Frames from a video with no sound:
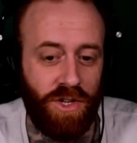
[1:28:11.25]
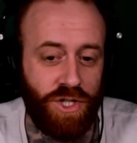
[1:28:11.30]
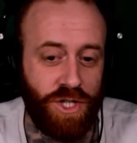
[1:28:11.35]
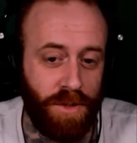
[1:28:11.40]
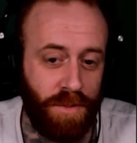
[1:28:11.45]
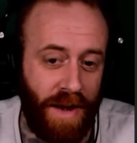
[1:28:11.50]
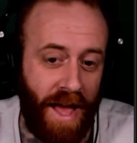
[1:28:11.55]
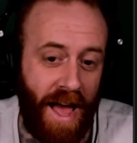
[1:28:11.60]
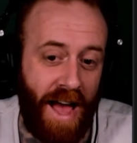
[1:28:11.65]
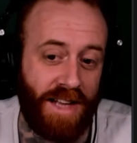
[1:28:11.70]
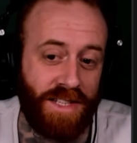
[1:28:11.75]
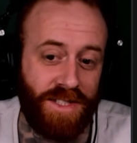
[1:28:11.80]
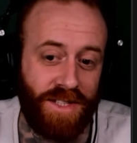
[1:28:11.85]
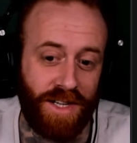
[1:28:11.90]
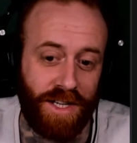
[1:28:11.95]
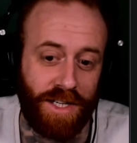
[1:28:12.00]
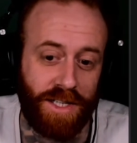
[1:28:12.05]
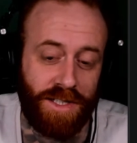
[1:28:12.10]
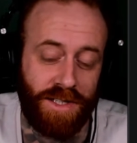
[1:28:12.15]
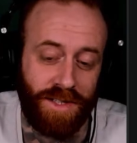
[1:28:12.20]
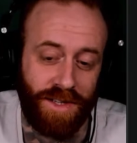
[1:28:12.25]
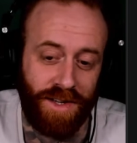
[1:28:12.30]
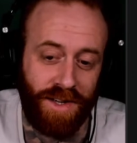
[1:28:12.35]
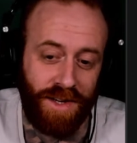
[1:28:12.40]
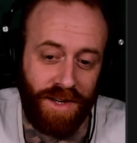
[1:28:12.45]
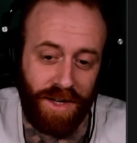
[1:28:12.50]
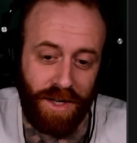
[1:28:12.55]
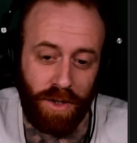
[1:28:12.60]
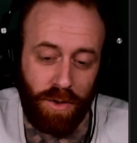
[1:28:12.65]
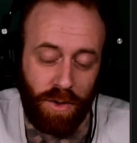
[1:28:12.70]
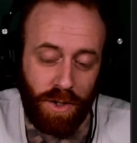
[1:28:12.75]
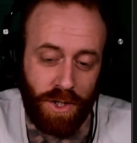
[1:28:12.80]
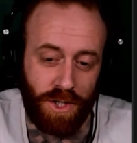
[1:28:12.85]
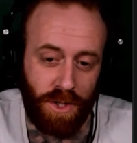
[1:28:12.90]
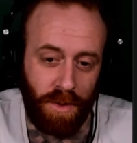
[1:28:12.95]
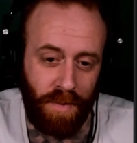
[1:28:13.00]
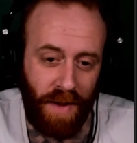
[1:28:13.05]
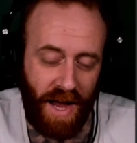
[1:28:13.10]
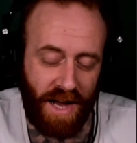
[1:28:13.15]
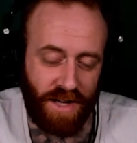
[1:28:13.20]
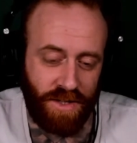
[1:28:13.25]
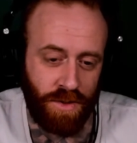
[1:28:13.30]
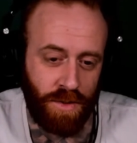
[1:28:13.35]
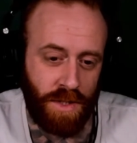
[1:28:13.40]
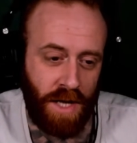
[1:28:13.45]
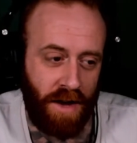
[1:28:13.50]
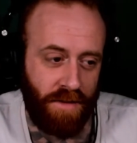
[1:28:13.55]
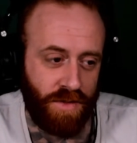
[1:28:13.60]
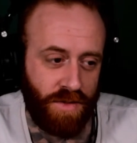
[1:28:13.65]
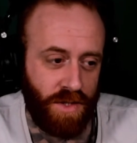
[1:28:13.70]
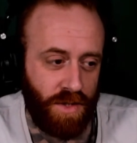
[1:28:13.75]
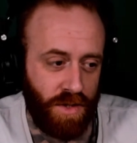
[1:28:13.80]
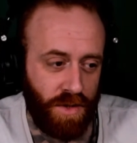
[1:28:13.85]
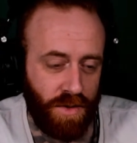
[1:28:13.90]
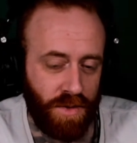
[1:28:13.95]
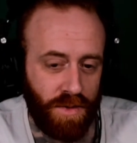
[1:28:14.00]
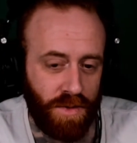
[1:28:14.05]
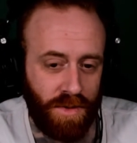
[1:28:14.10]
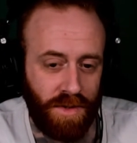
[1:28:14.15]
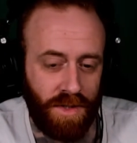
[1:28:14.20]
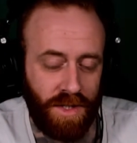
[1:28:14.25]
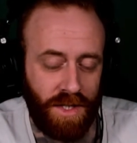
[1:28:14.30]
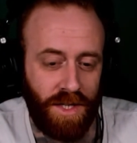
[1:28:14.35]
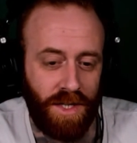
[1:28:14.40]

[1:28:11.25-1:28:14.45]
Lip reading: gymnastics Christian pastors have to do